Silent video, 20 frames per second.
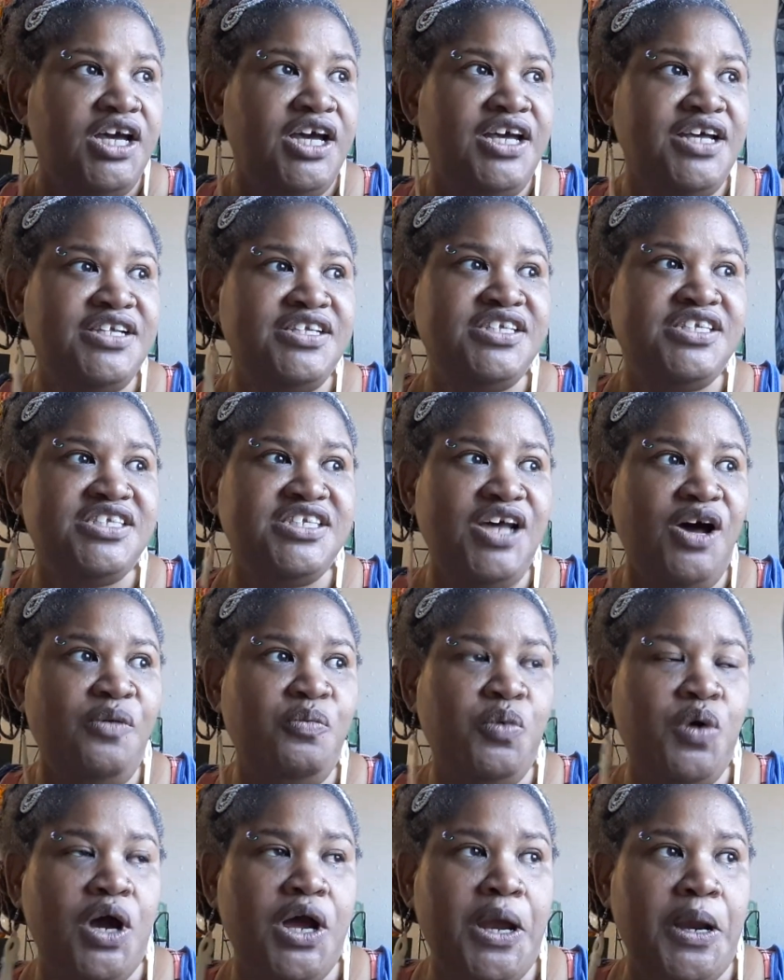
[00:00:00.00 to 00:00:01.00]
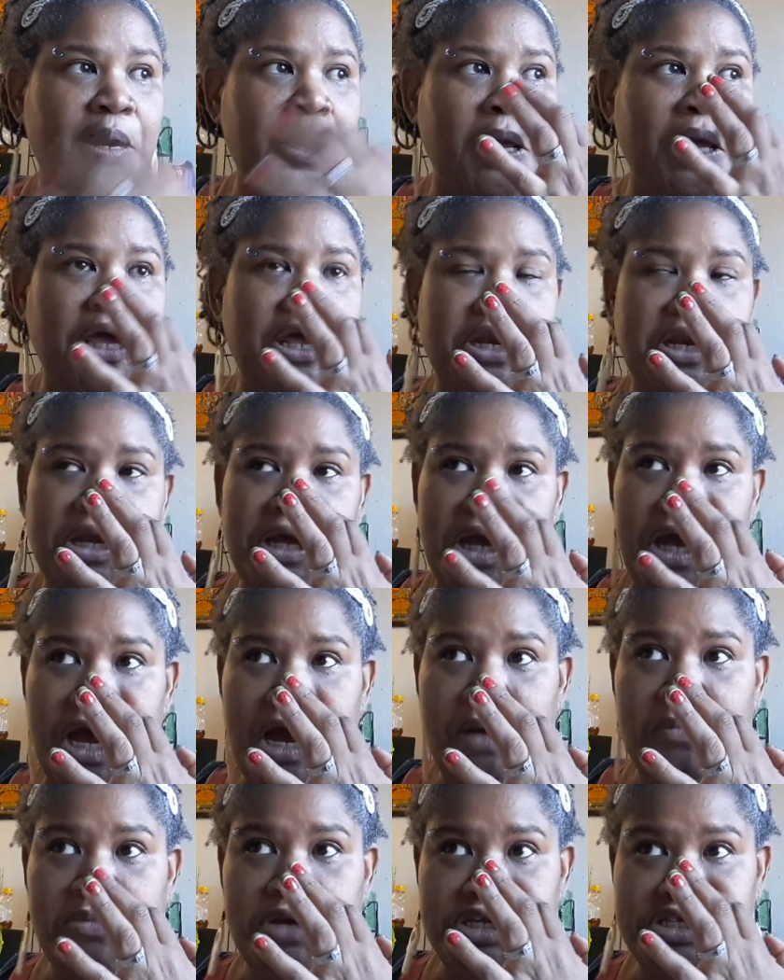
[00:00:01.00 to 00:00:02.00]
And someone in the
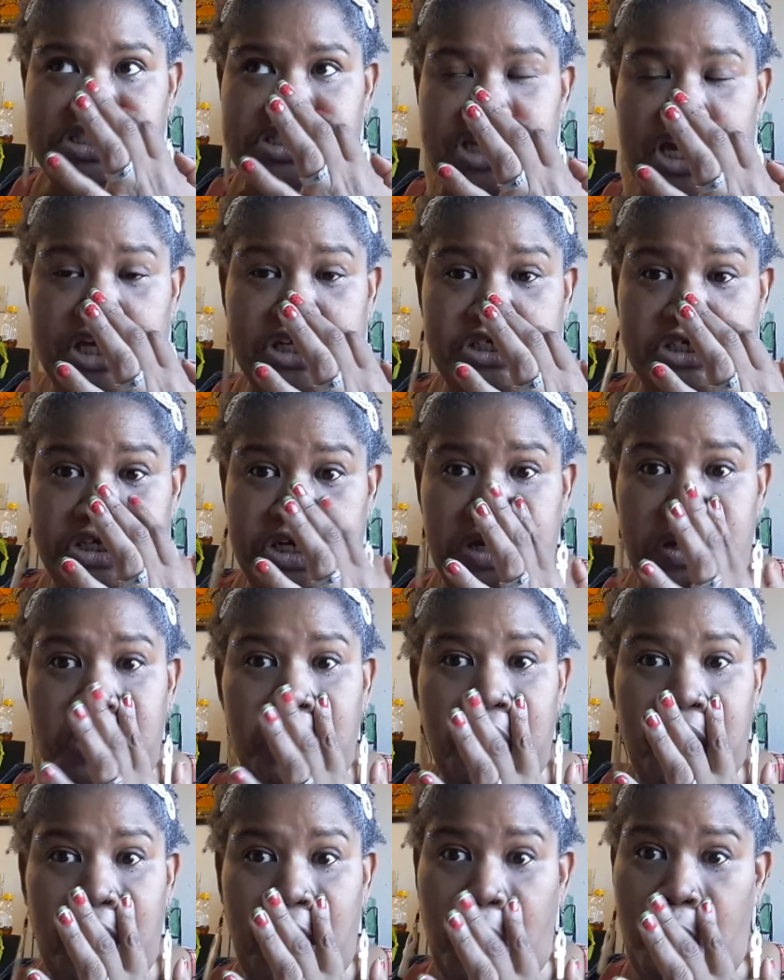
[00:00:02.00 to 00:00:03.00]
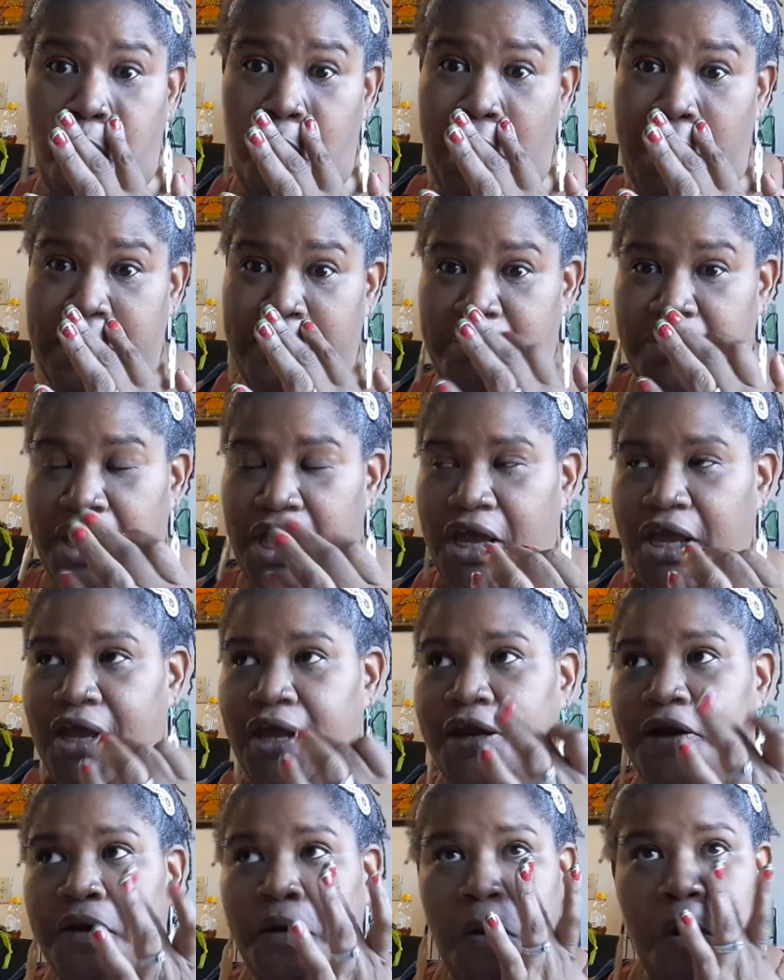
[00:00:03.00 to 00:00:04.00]
comment section, a white
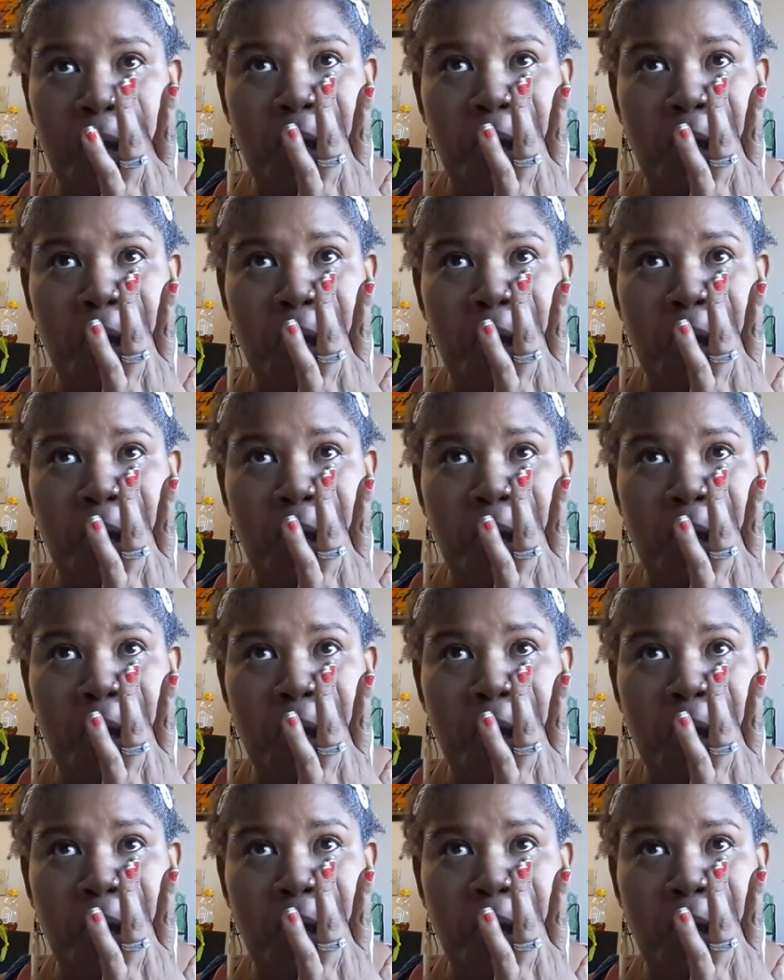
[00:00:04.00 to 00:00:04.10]
man,